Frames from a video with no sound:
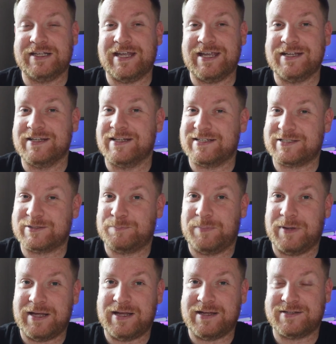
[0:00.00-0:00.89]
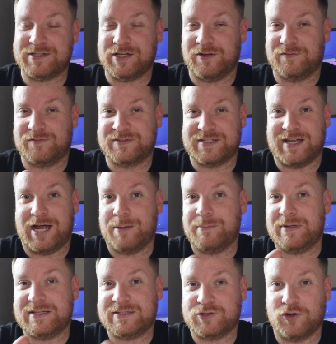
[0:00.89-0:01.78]
in the space of
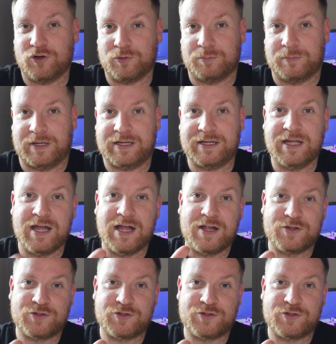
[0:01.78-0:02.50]
time it took me